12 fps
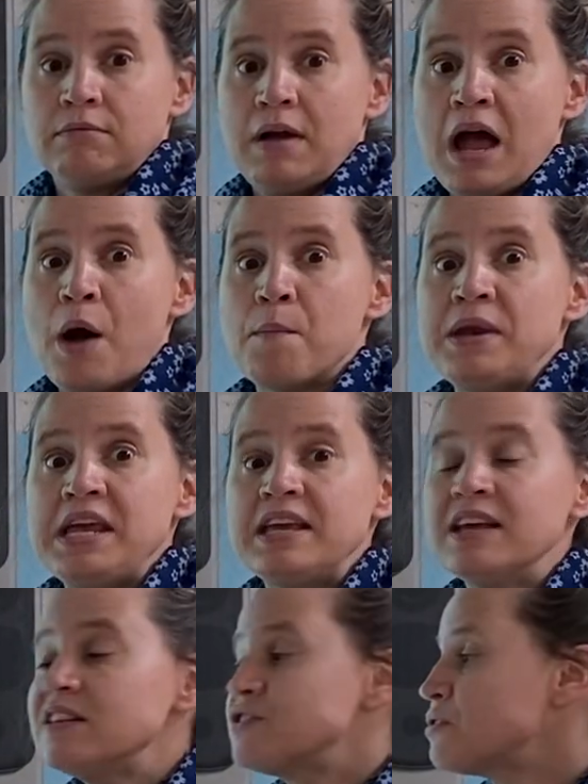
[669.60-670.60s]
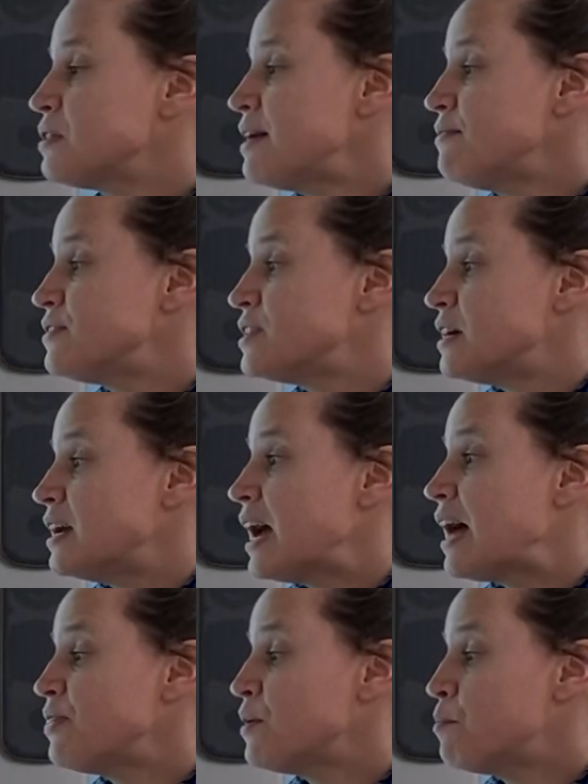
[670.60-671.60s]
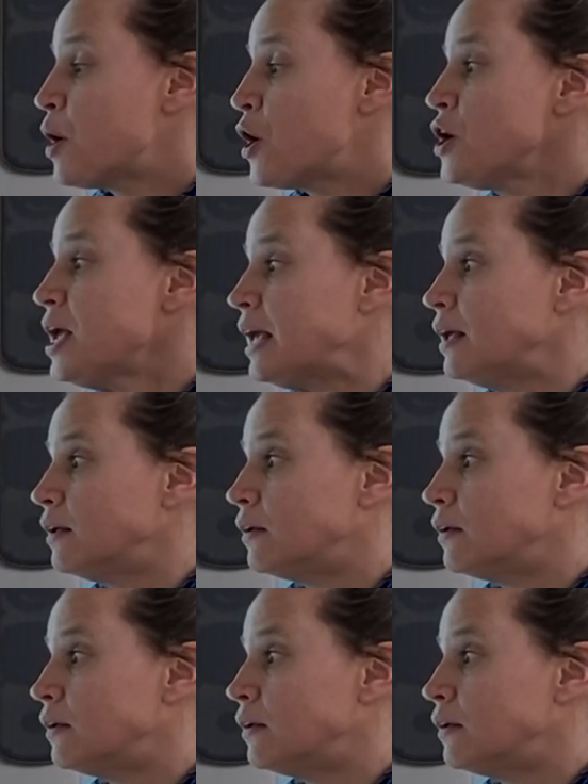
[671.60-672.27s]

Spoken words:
How many kids are left at the party?